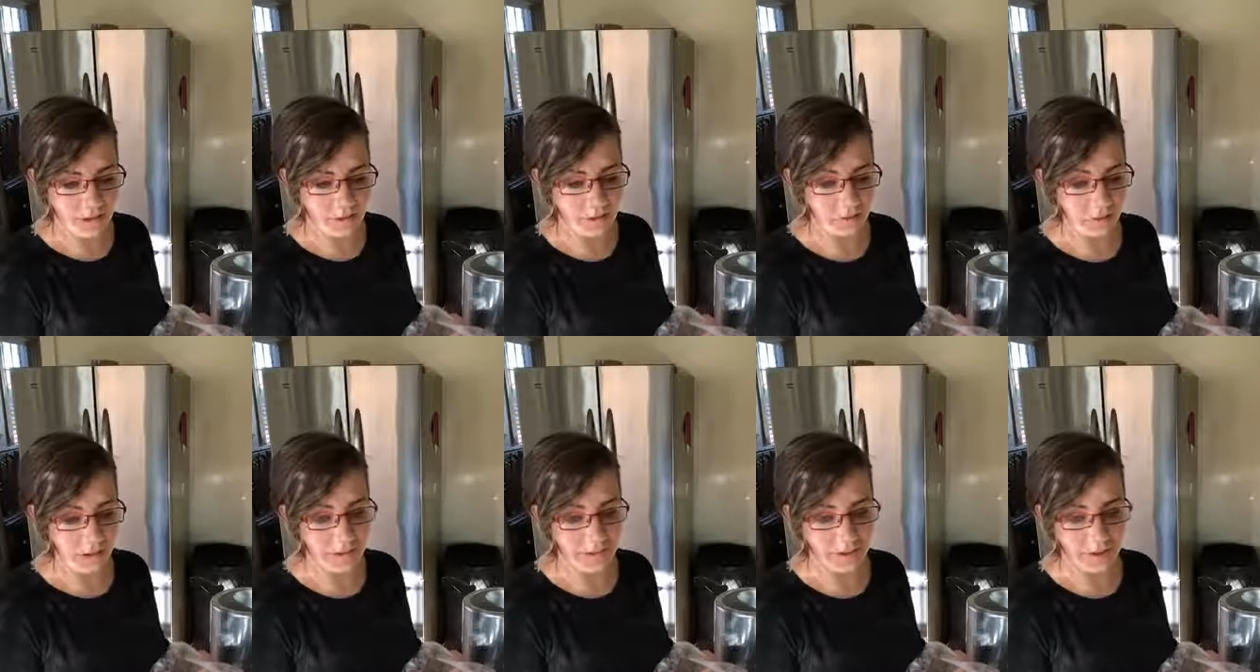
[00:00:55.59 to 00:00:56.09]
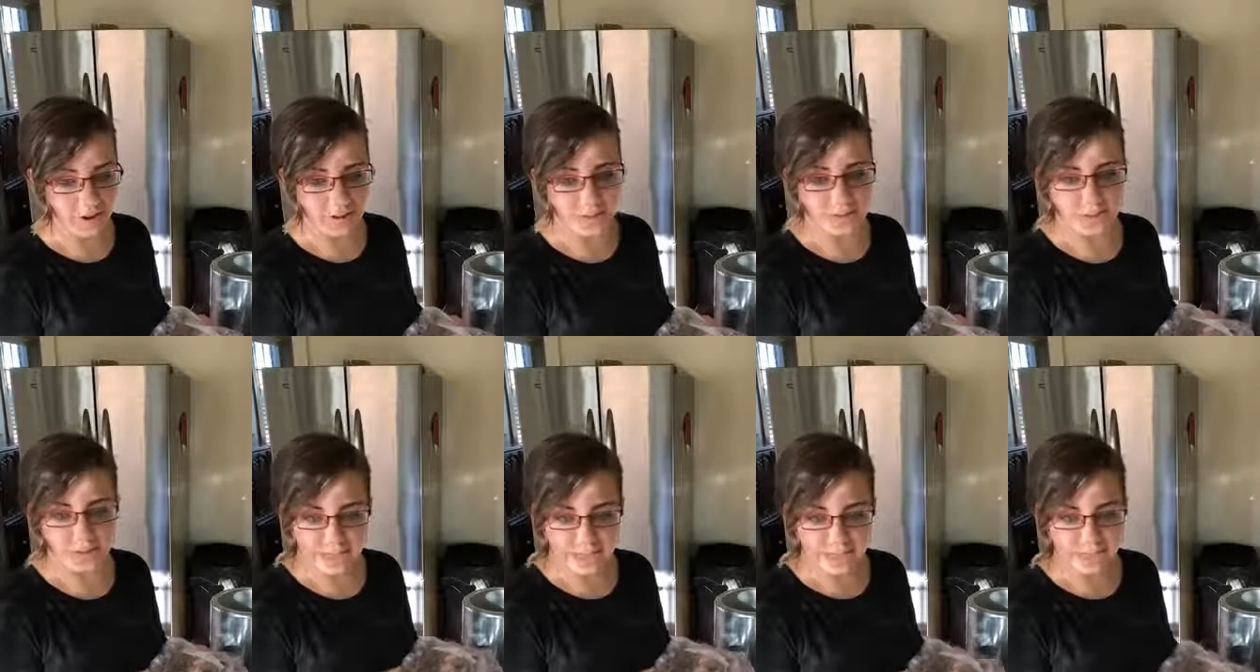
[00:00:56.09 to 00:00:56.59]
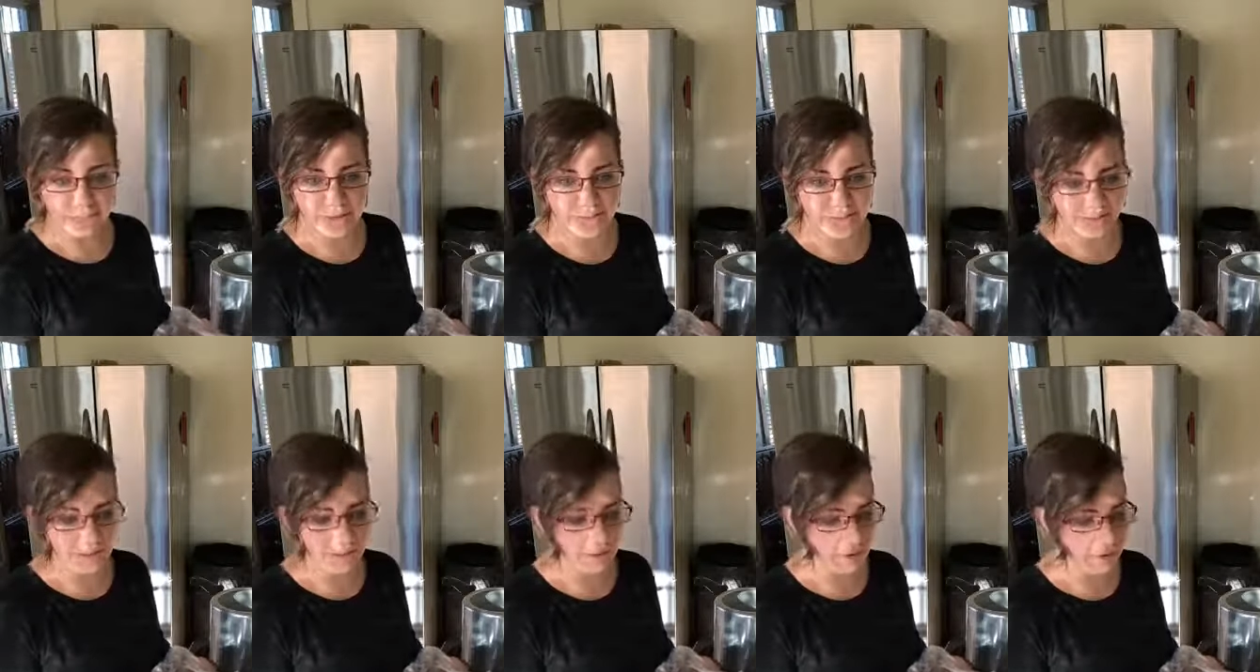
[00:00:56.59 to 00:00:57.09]
drank it all, so I need to make
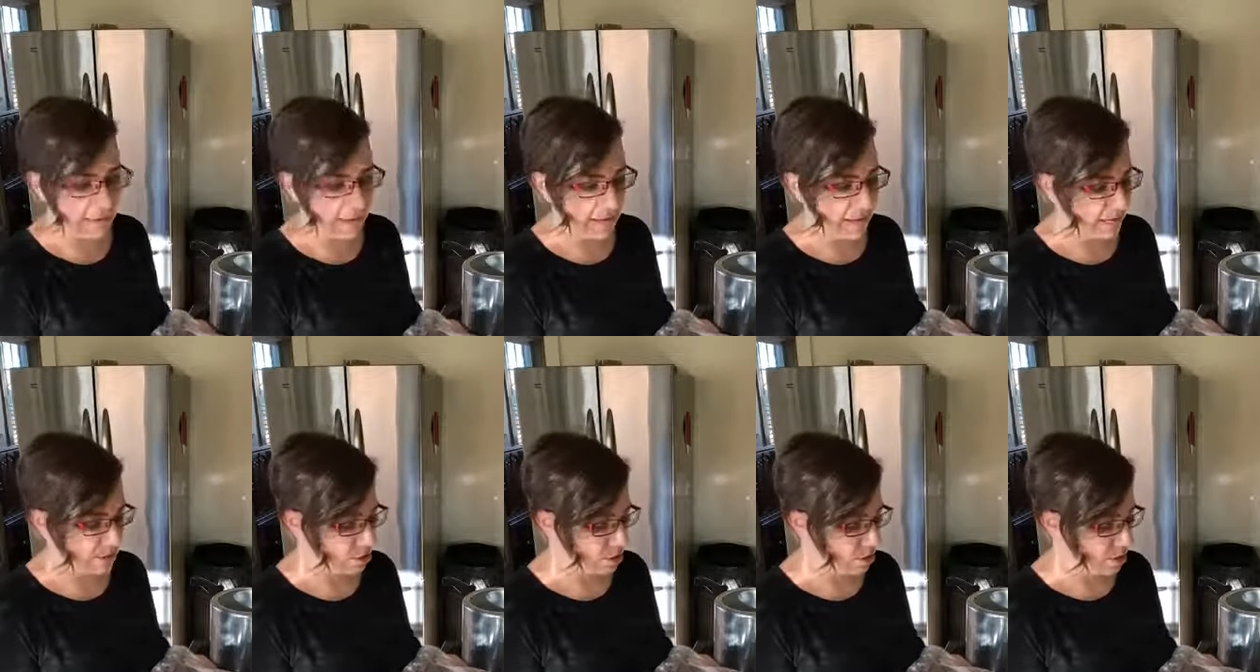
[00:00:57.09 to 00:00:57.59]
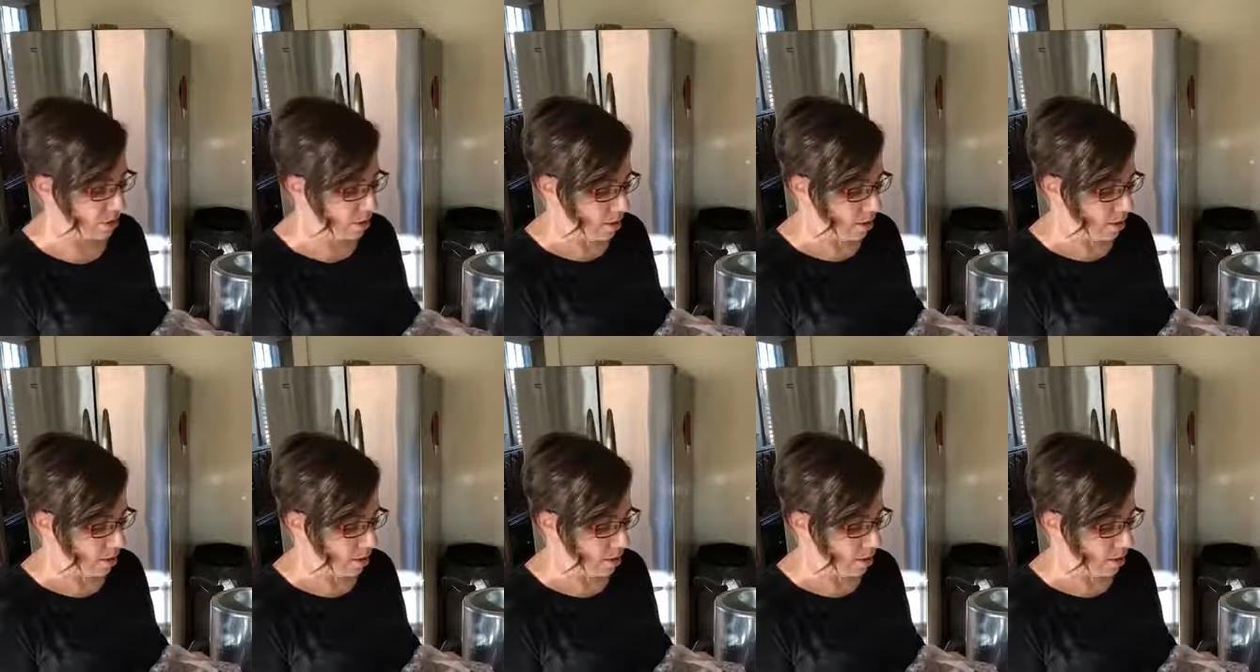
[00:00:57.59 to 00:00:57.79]
another batch.